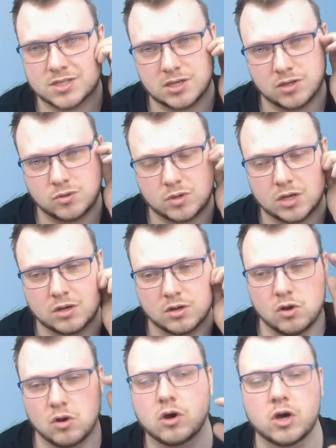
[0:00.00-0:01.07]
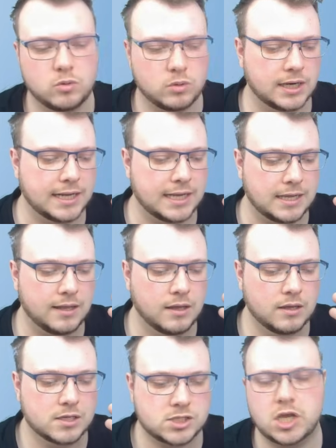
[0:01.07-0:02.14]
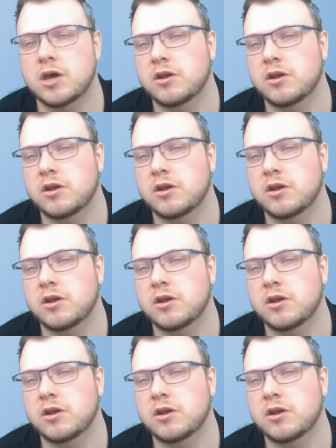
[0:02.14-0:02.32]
you can not only turn